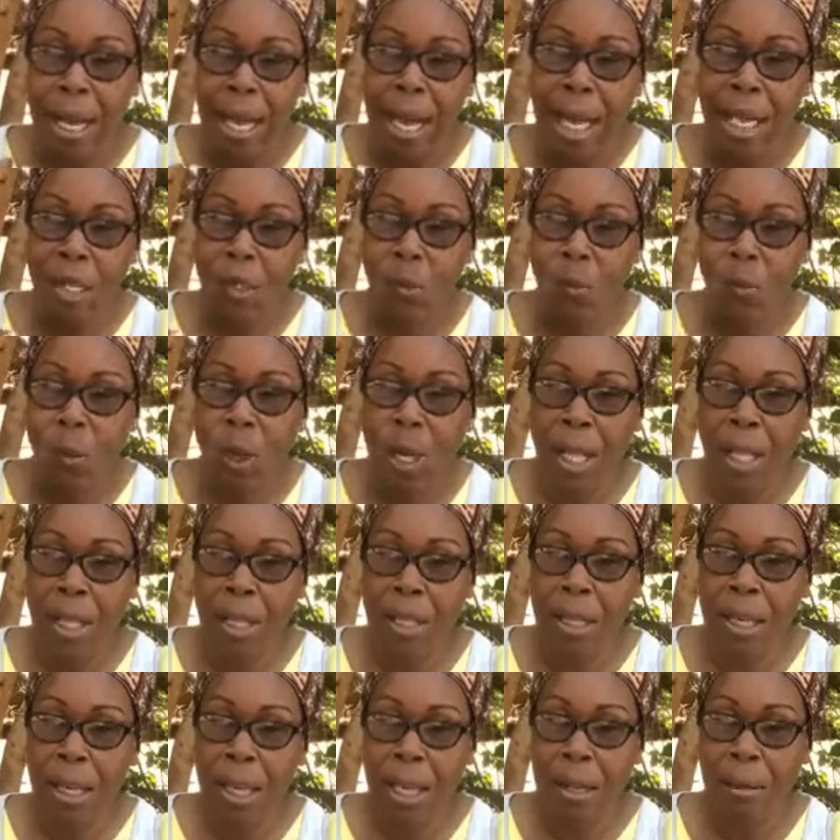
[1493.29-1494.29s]
as
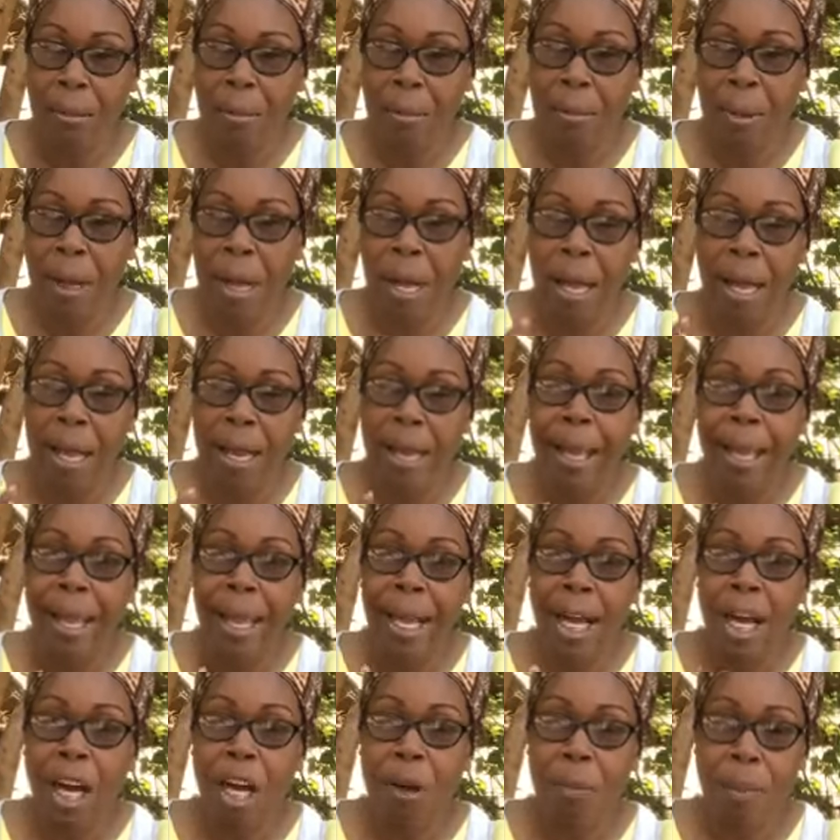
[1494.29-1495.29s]
well in my
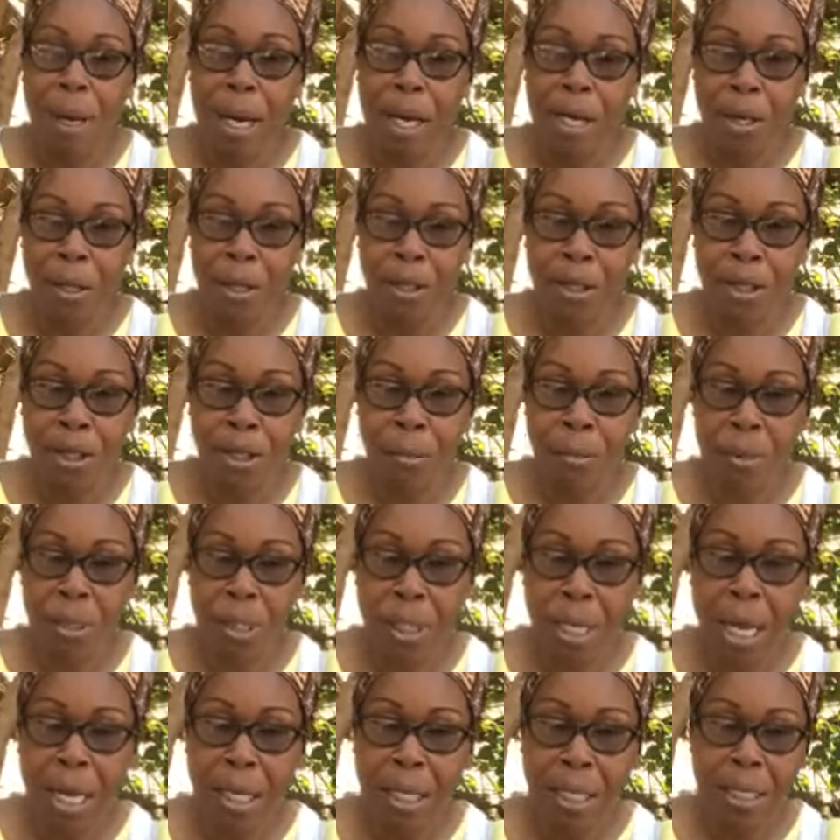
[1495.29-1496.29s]
on my YouTube
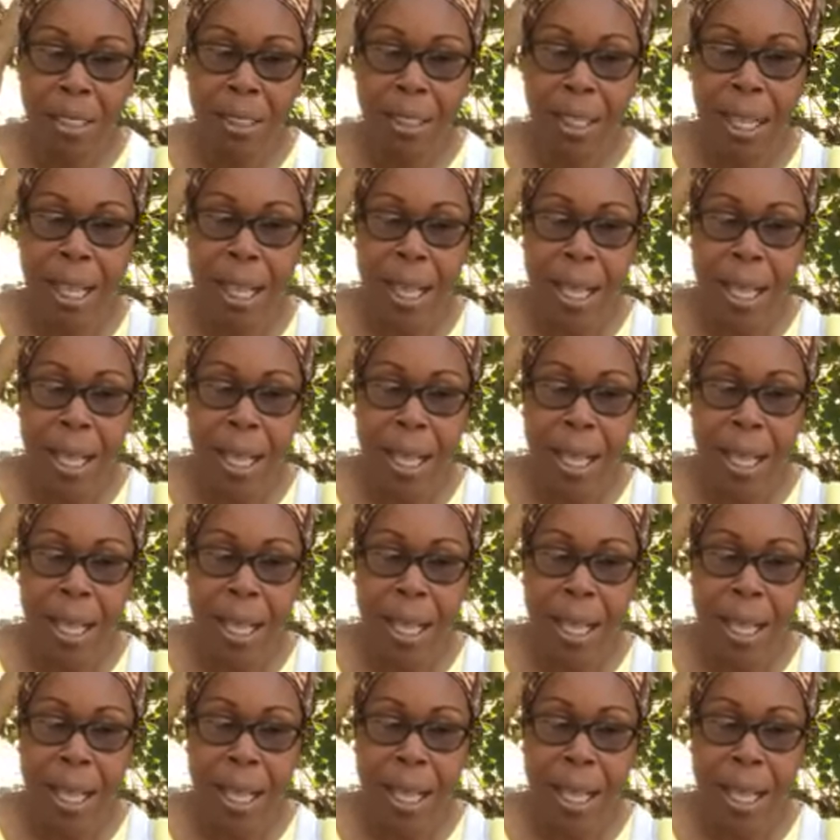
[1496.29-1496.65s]
channel.